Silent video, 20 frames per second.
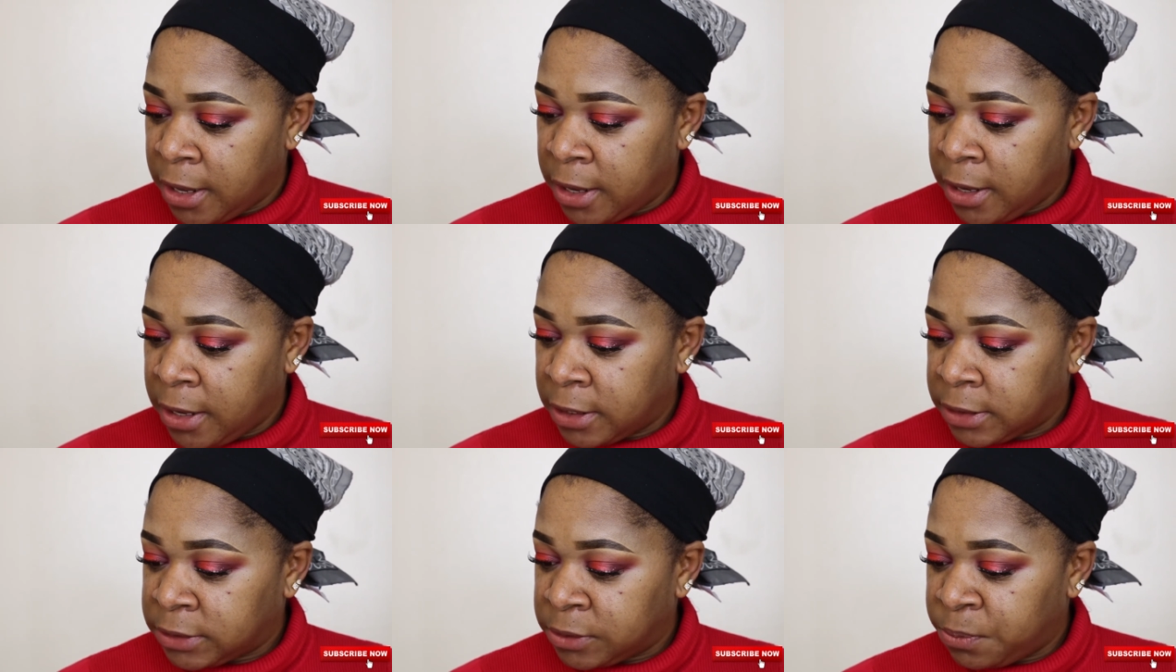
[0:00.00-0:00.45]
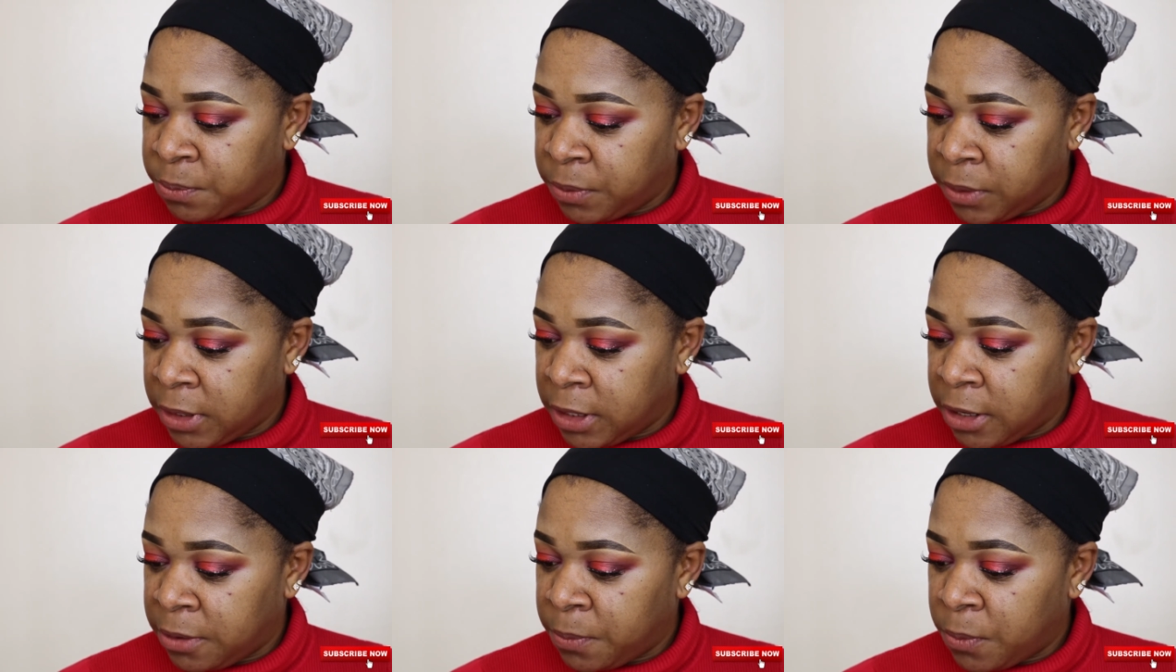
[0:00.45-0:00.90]
It's
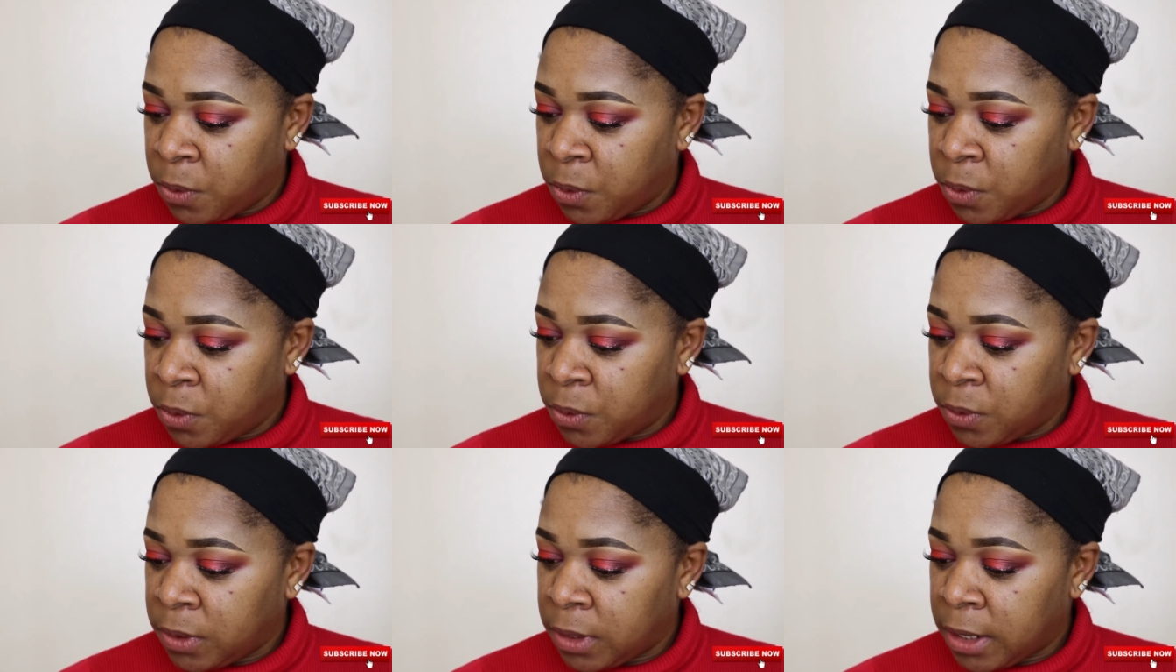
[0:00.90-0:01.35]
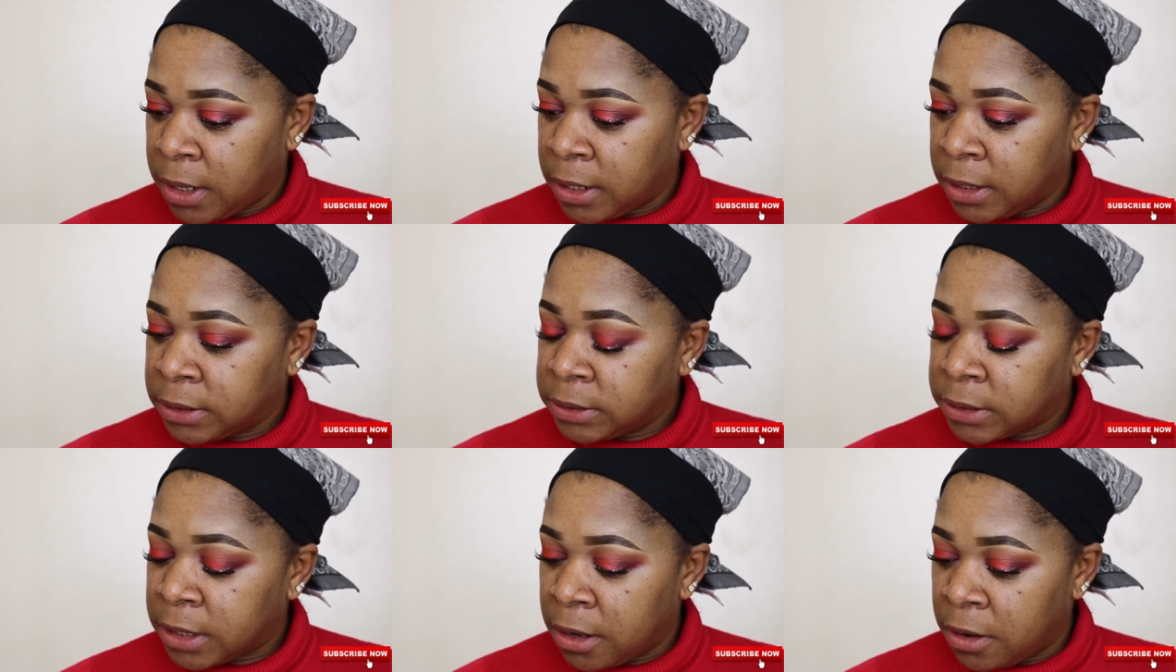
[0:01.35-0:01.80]
breathable and
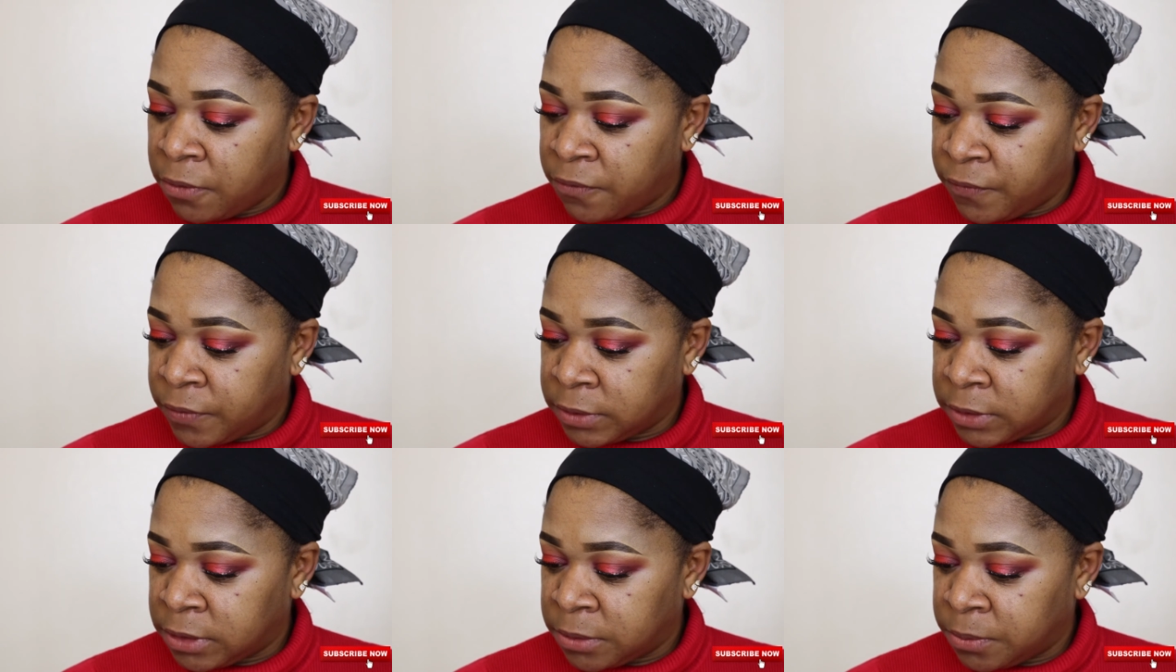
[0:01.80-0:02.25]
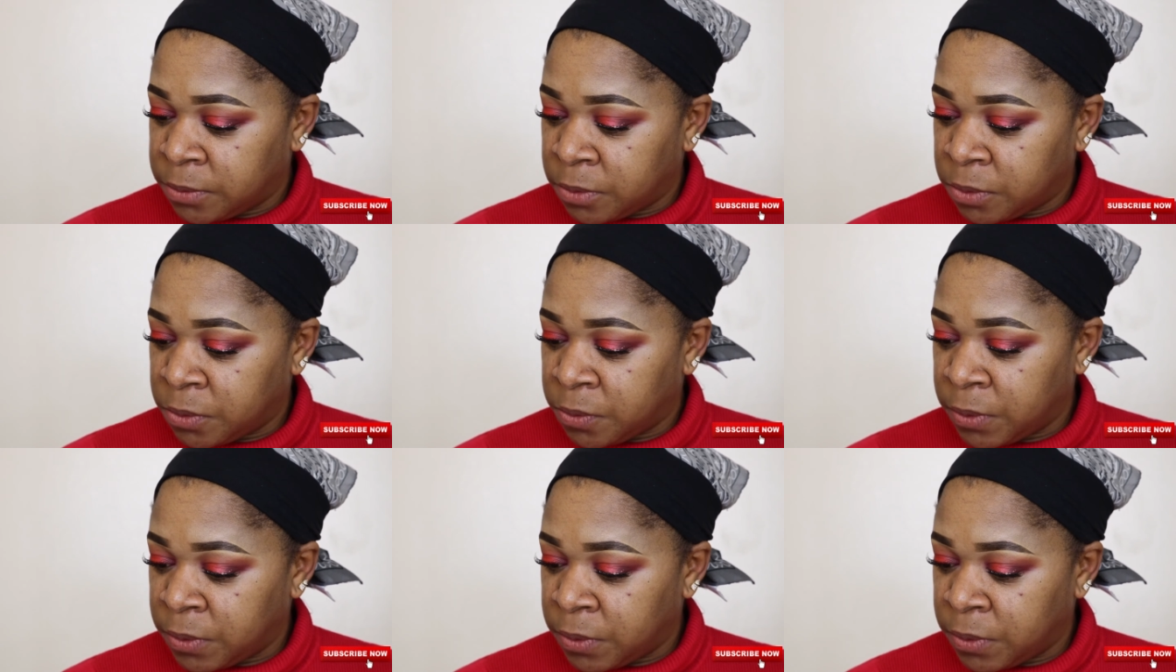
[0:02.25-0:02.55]
it's comfortable.